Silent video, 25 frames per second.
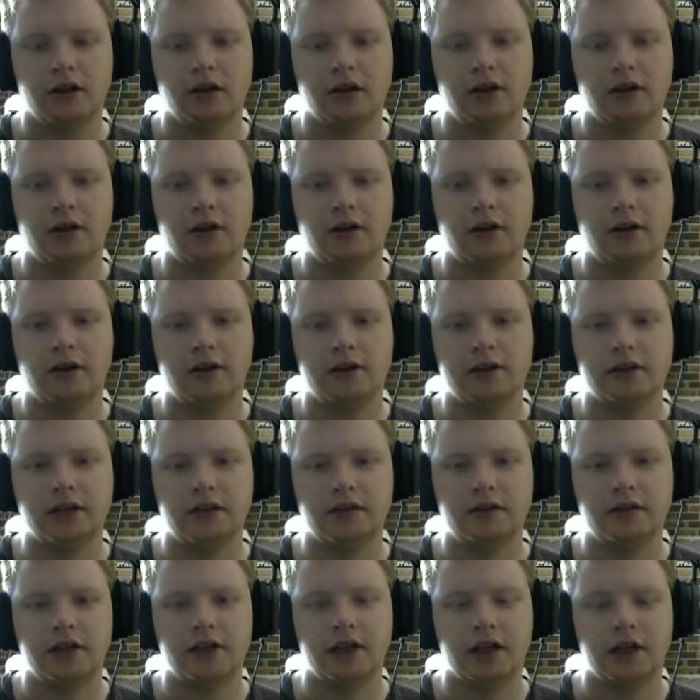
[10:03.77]
I got
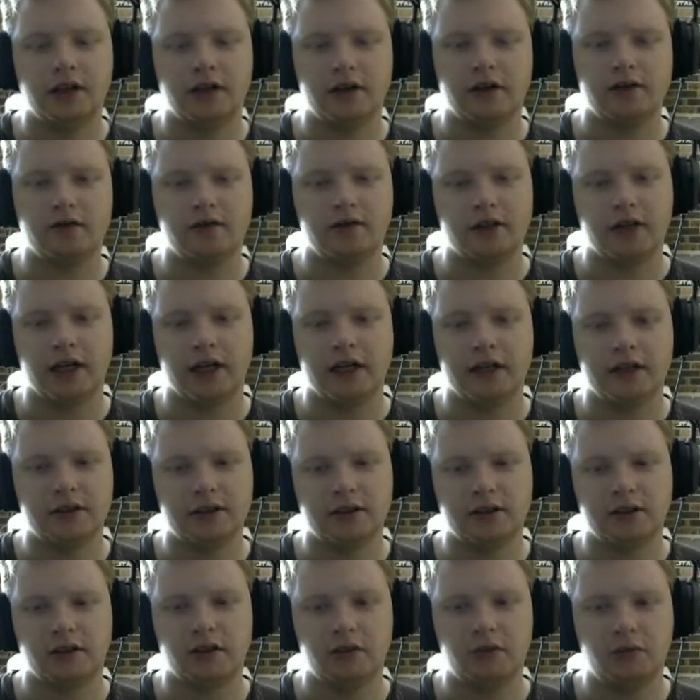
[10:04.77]
7 out of 10,
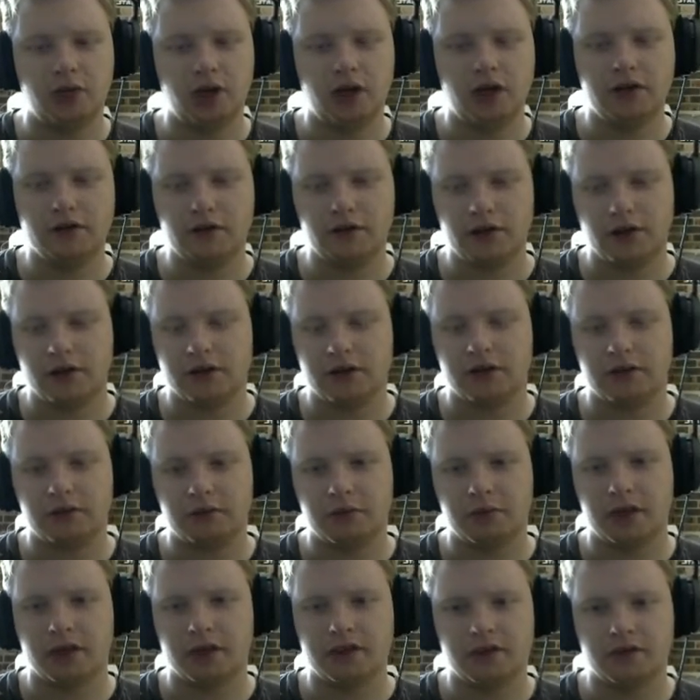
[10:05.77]
so I might have gotten a
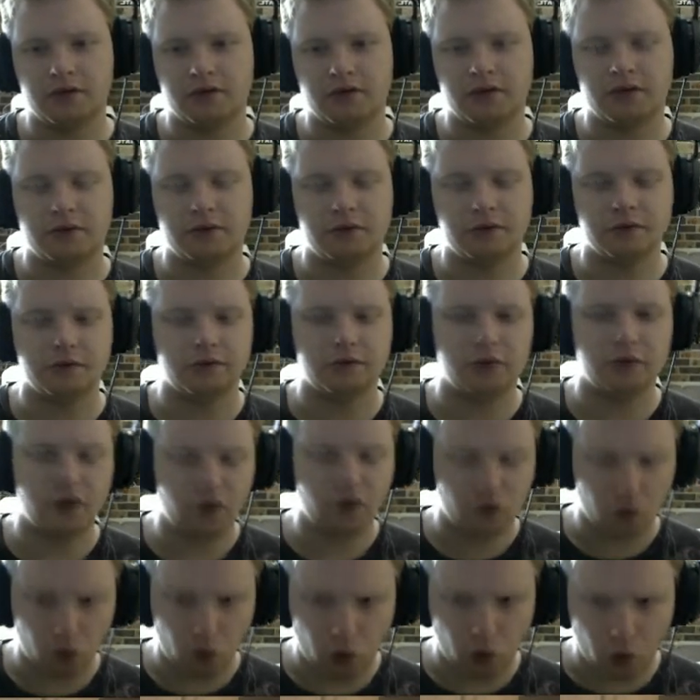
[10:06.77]
bunch of them
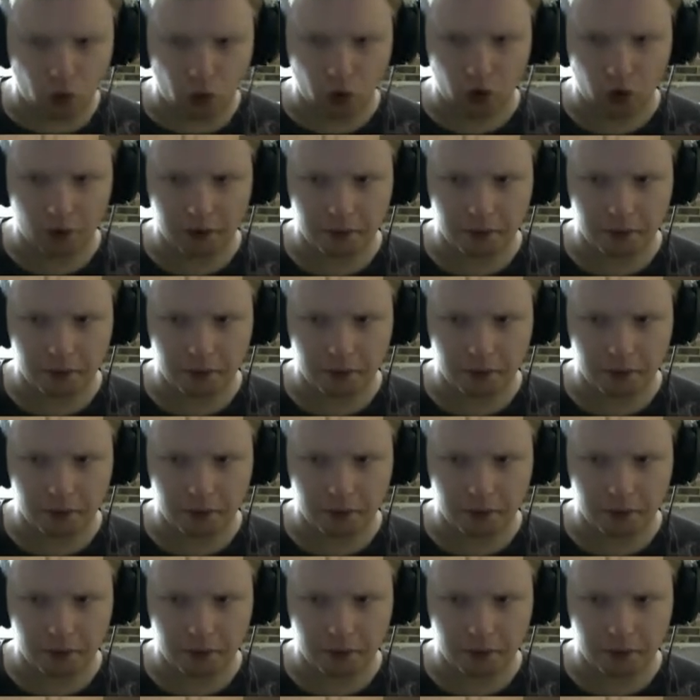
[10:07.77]
before.